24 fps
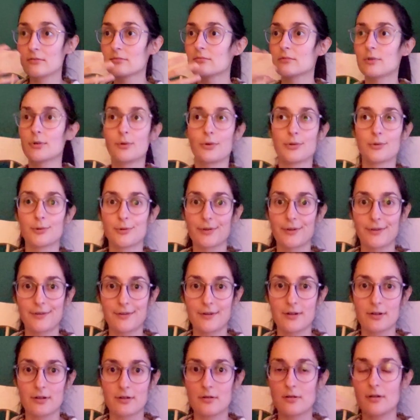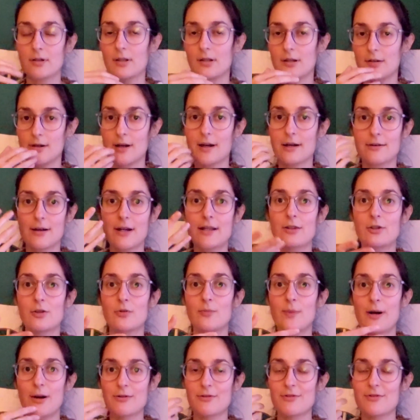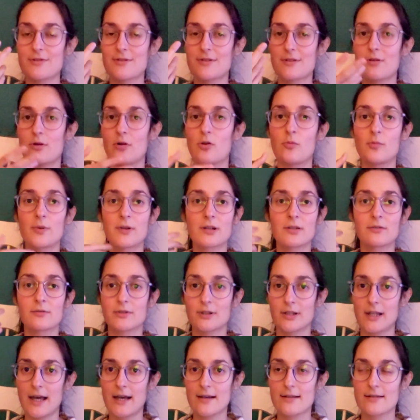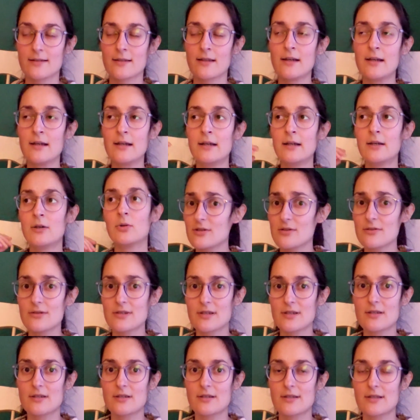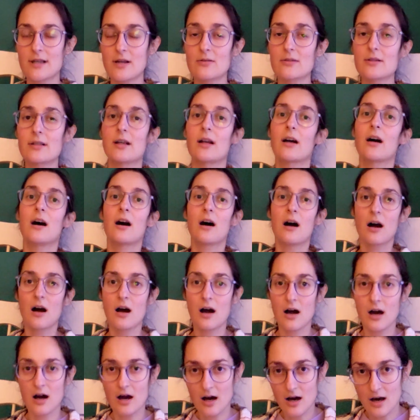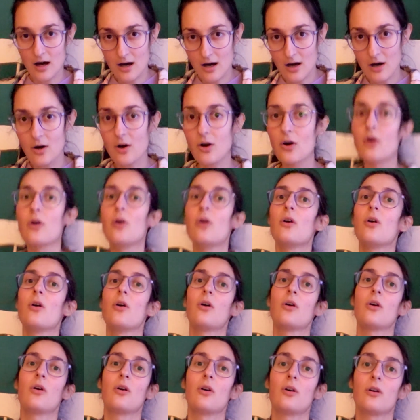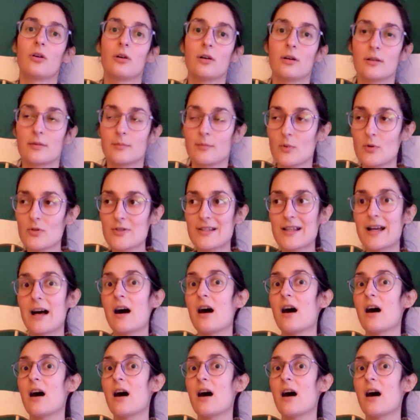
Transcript: you don't do anything, right? Your mouth is open and relaxed. Just use this sounds like or, mostly